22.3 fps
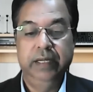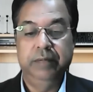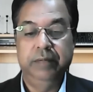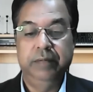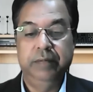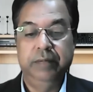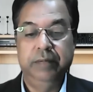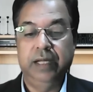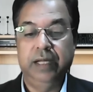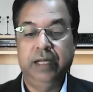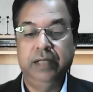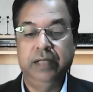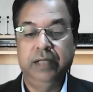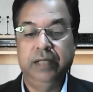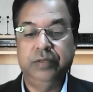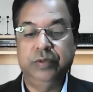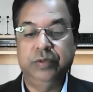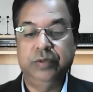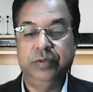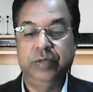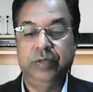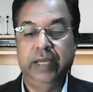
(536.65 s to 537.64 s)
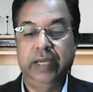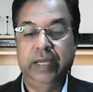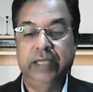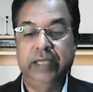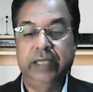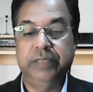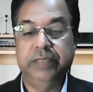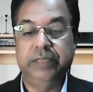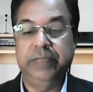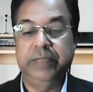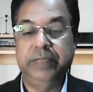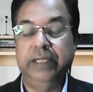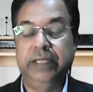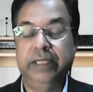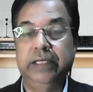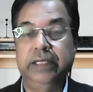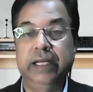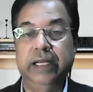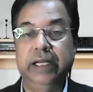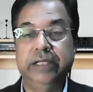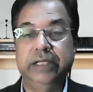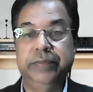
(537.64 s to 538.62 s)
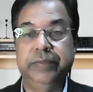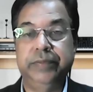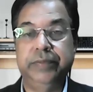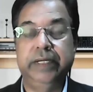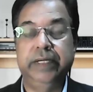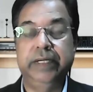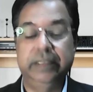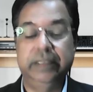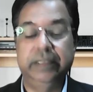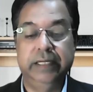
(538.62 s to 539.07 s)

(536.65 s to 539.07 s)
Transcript: but also expertise and experience.